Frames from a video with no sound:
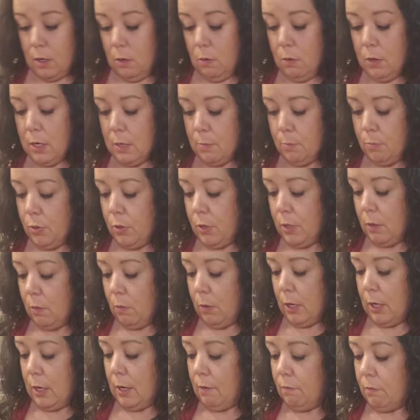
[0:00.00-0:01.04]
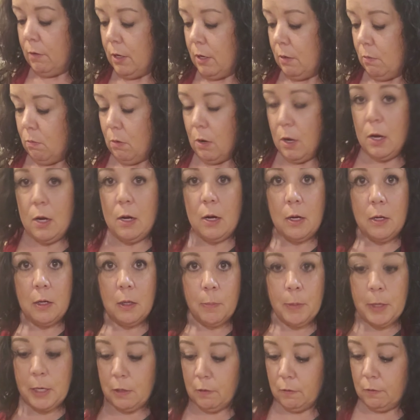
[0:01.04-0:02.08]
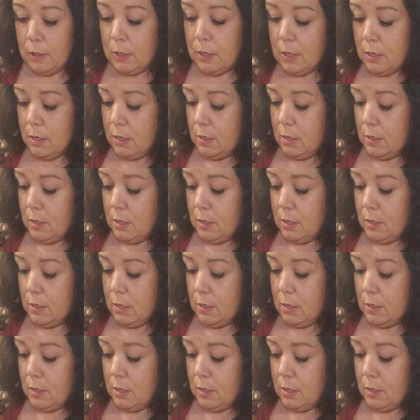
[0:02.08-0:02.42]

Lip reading: You can put whatever you want on your pizza.